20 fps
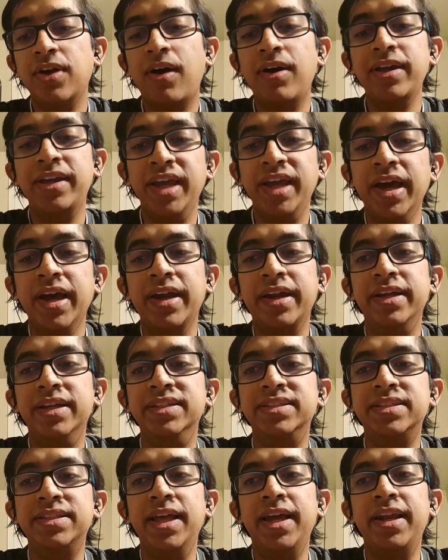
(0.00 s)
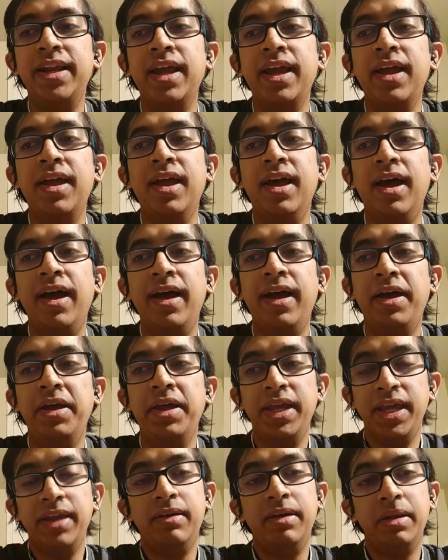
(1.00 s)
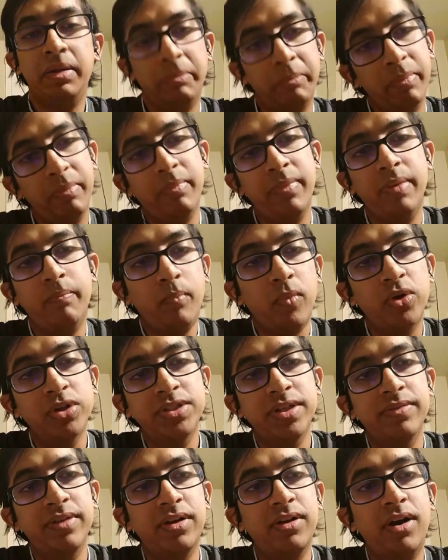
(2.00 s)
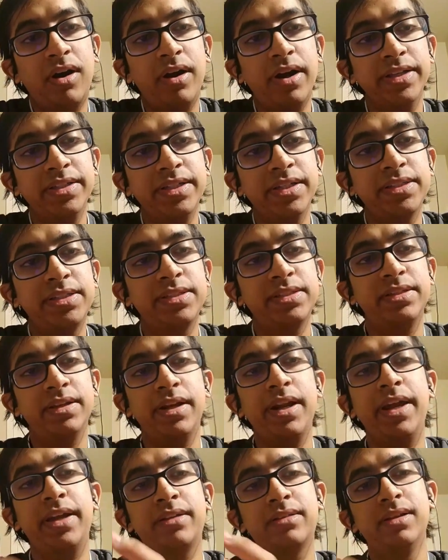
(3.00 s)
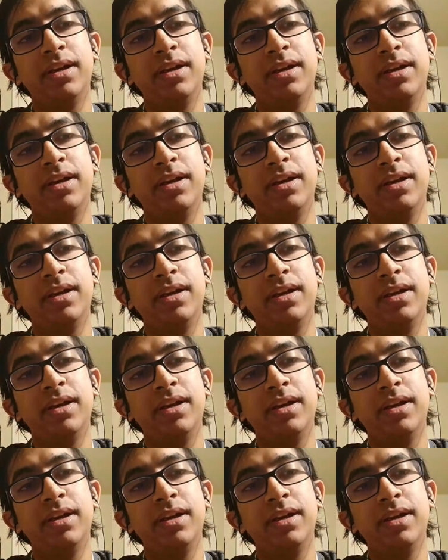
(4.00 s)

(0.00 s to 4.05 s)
here is that most of the colleges, like